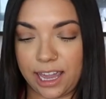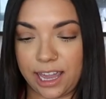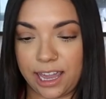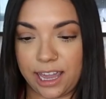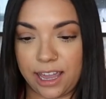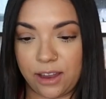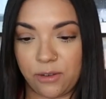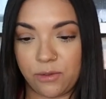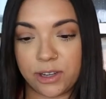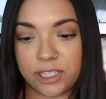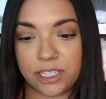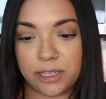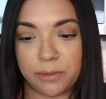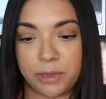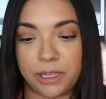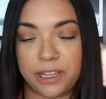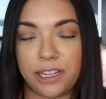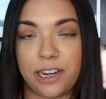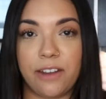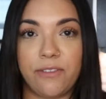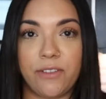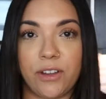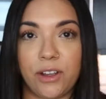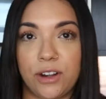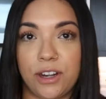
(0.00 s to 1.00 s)
a recipe
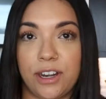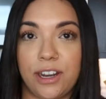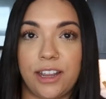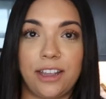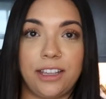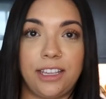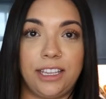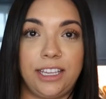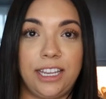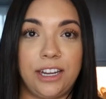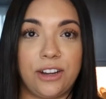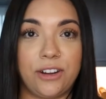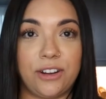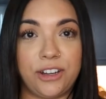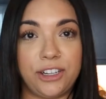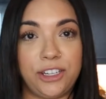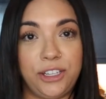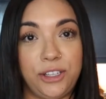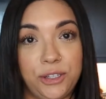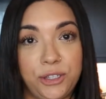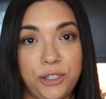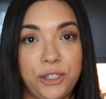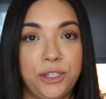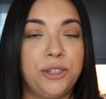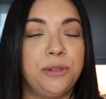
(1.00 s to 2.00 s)
that I found here on
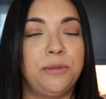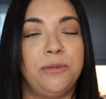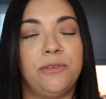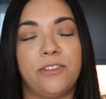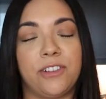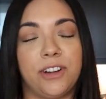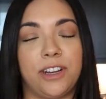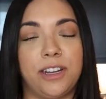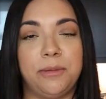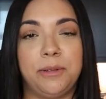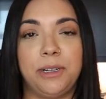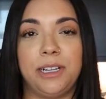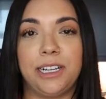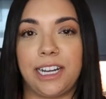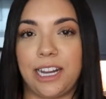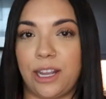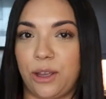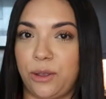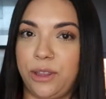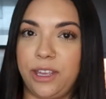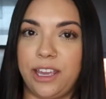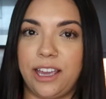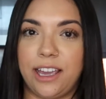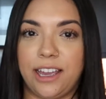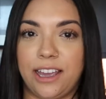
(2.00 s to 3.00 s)
YouTube from
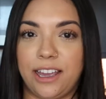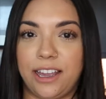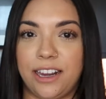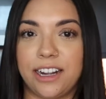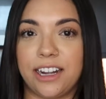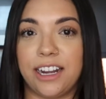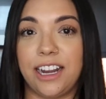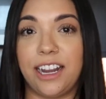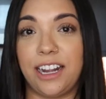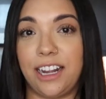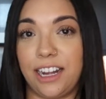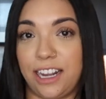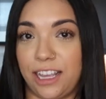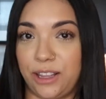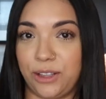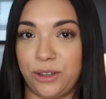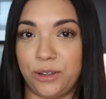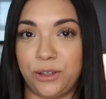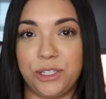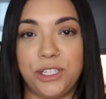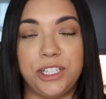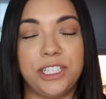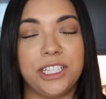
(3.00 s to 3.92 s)
Claudia Regalado.